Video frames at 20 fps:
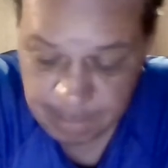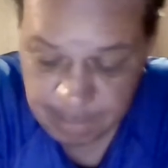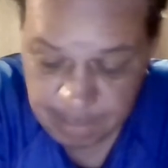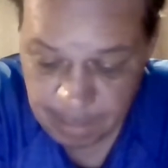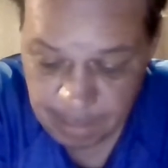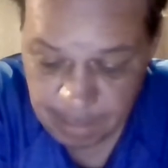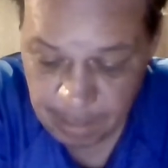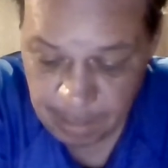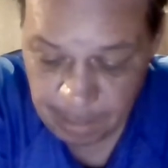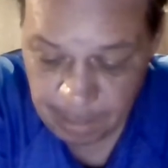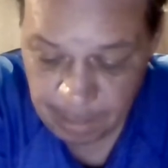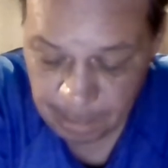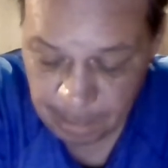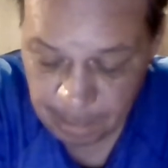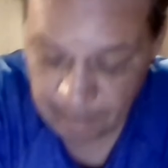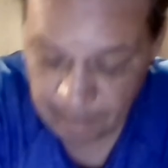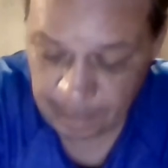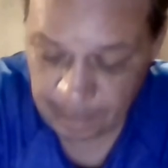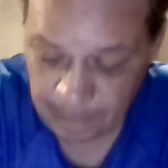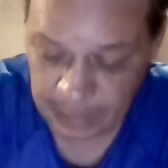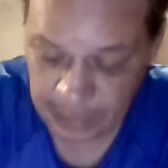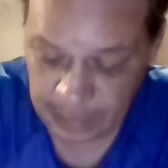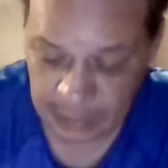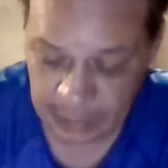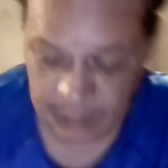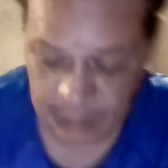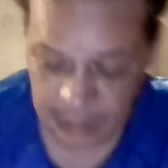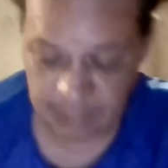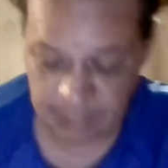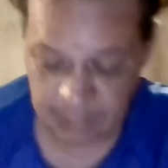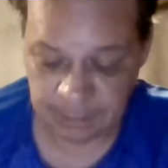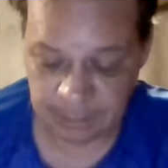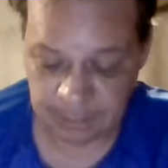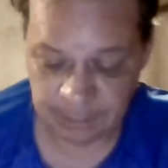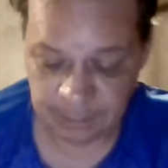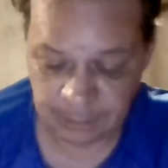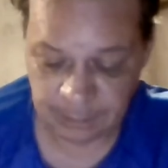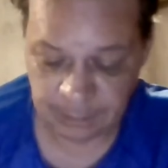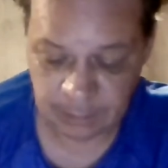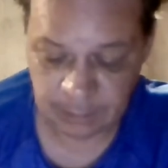
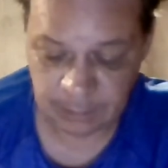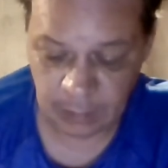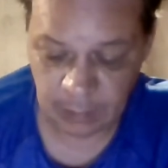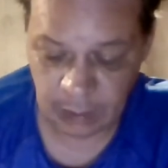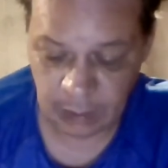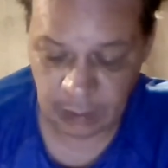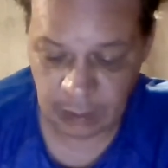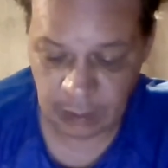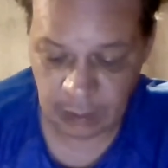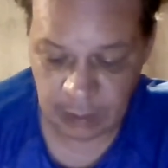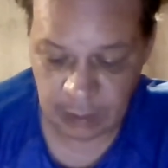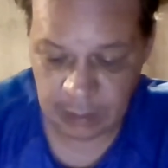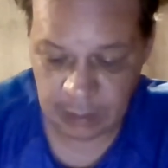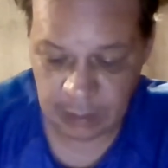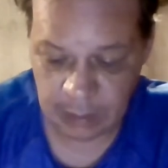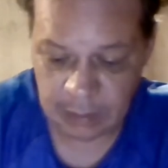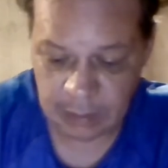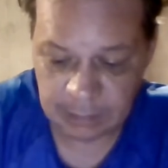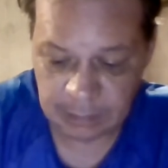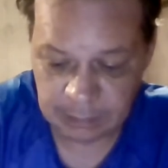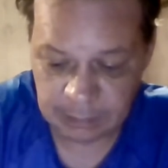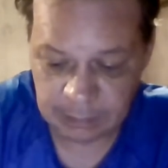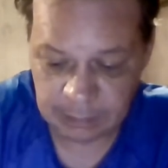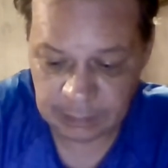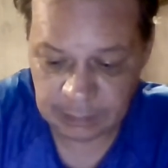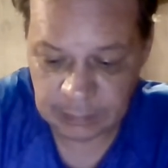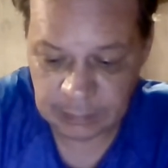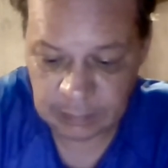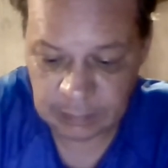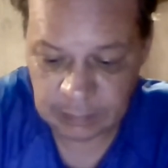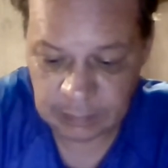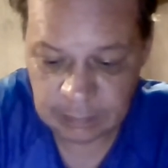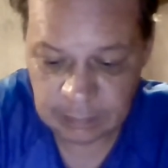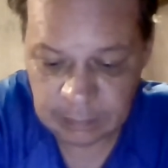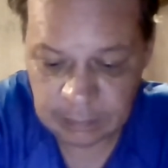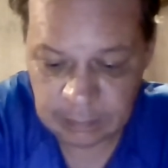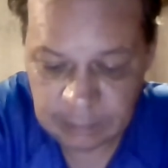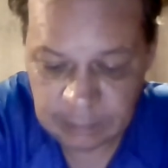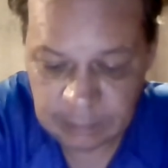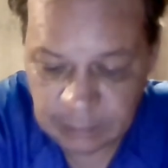
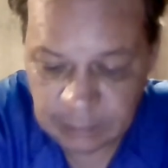[no speech]